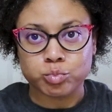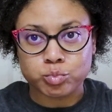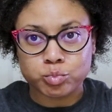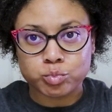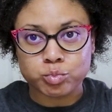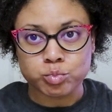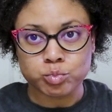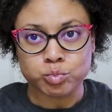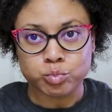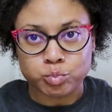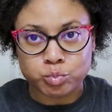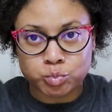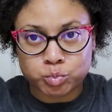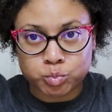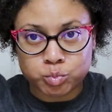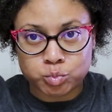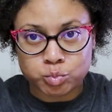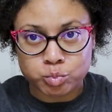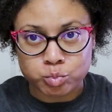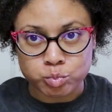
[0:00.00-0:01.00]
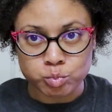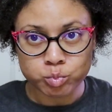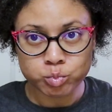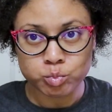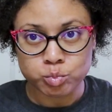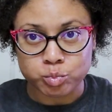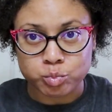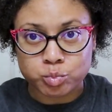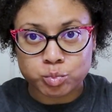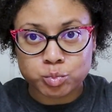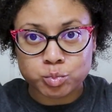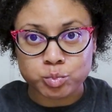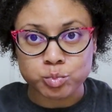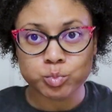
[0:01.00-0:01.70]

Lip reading: Nothing is said.